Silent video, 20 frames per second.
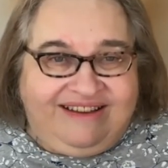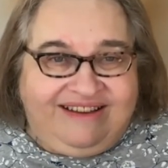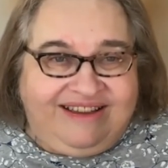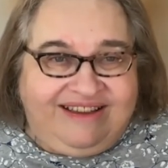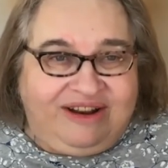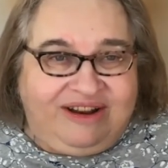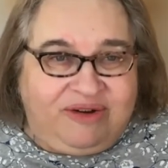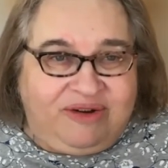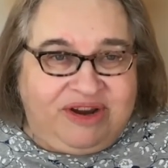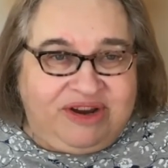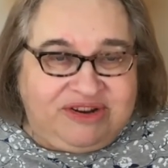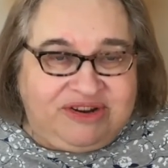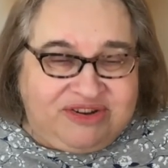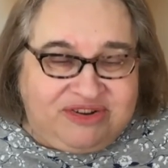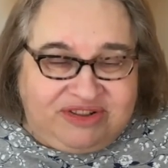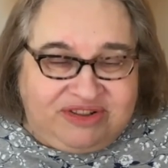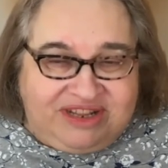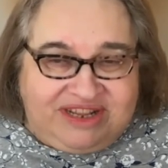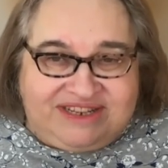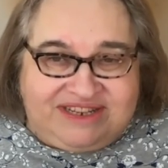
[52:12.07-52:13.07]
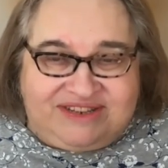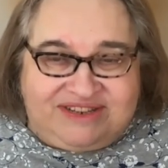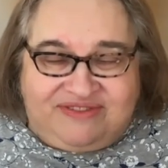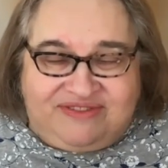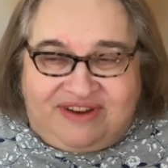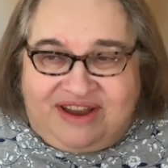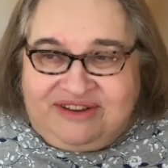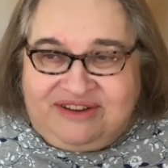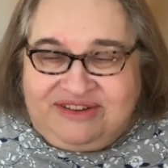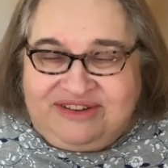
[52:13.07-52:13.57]
you know, here's your list
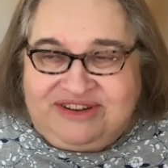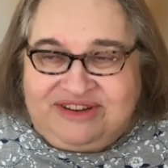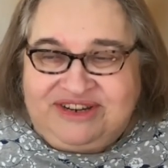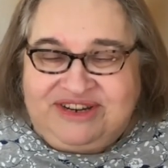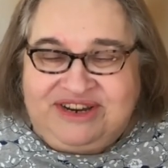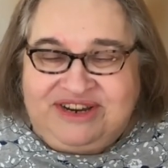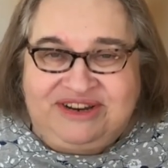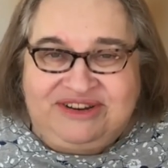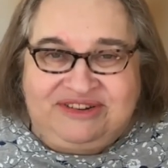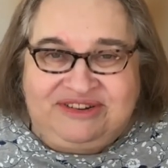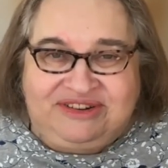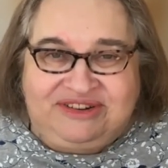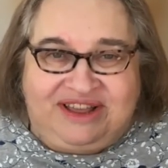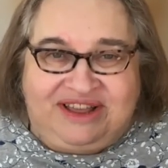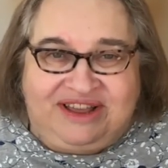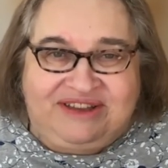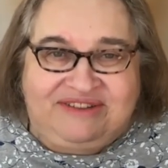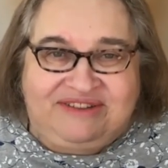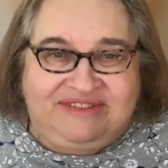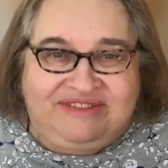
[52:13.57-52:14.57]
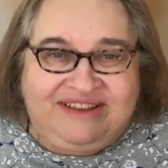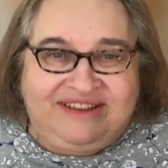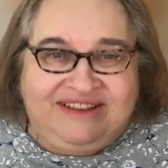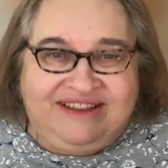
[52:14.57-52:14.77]
for how you should change your life.